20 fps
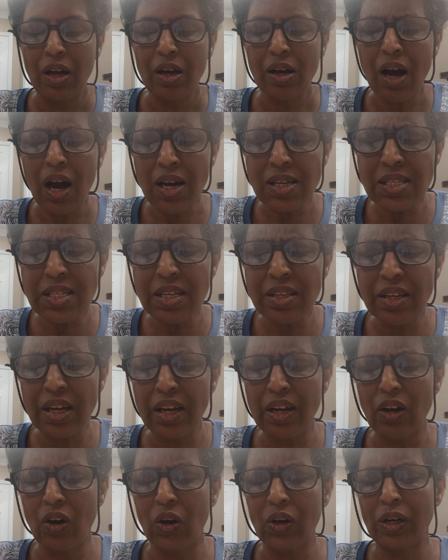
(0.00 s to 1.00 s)
Cast in thy
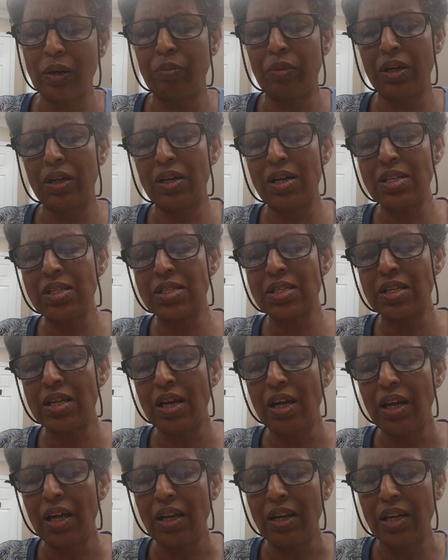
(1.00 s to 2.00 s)
lot among us.
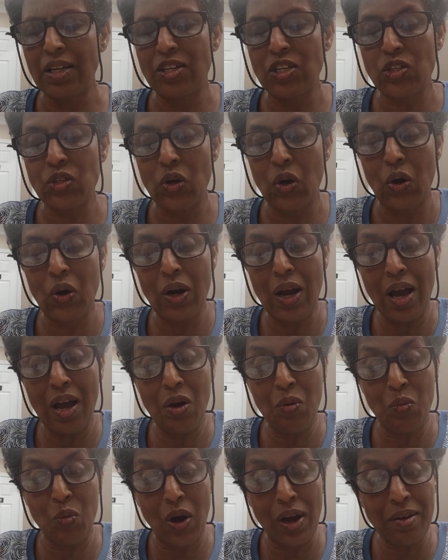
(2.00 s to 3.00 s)
Let us all
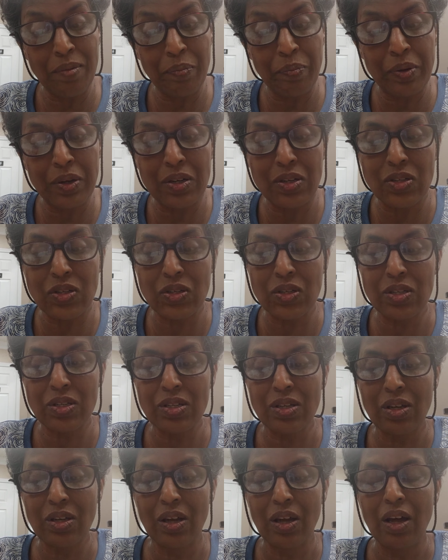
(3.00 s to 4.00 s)
have one purse.
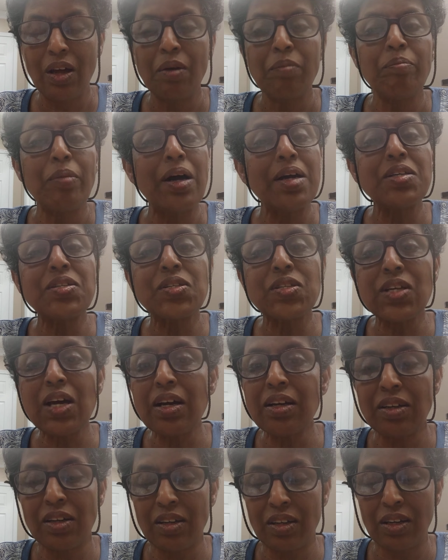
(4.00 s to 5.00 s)
My
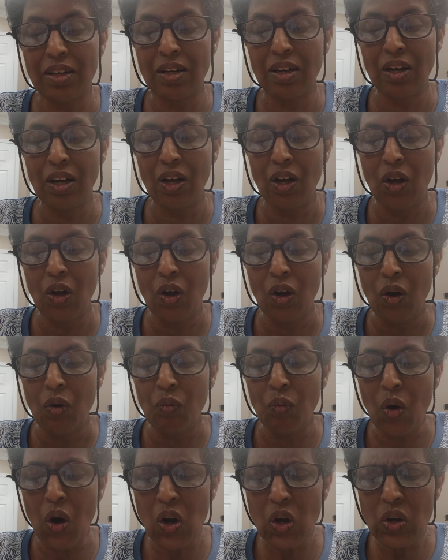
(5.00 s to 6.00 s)
son,
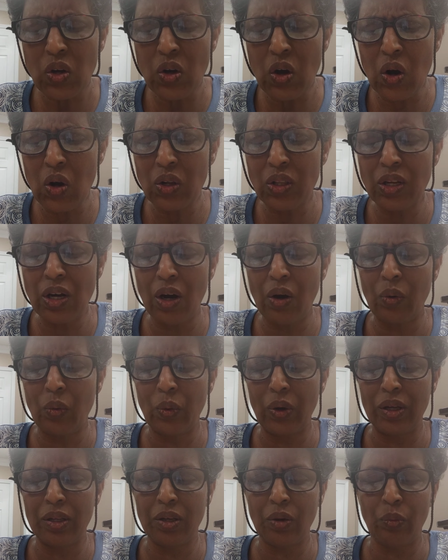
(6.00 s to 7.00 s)
walk not thou
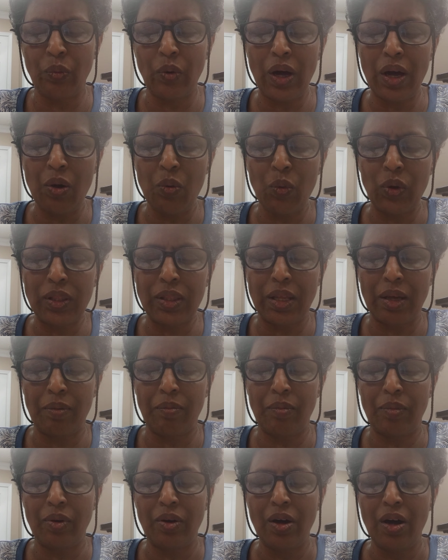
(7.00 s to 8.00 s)
in the way with
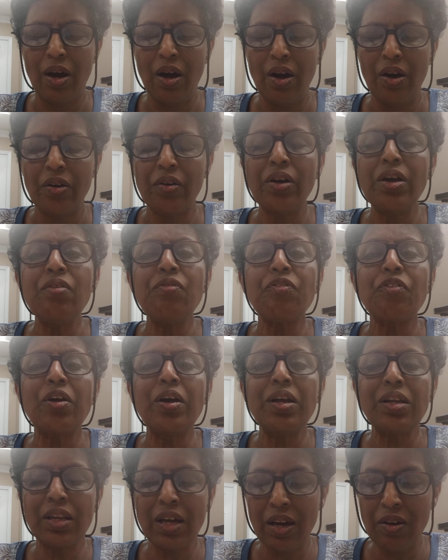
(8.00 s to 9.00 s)
them.
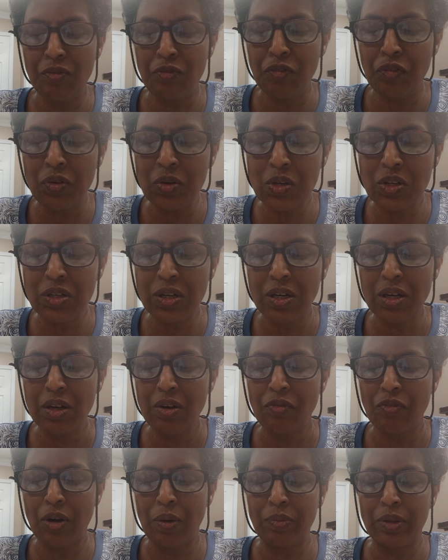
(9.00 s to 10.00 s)
Refrain thy foot
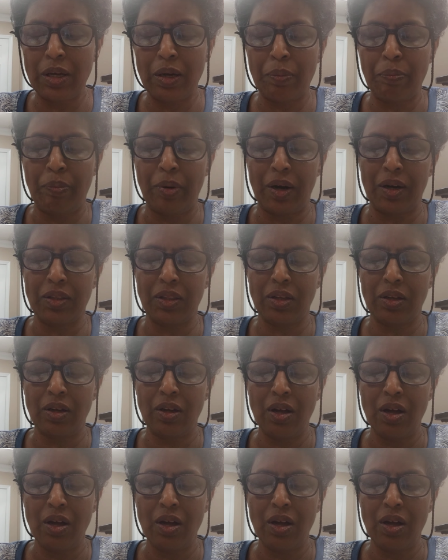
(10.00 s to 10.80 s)
from their path.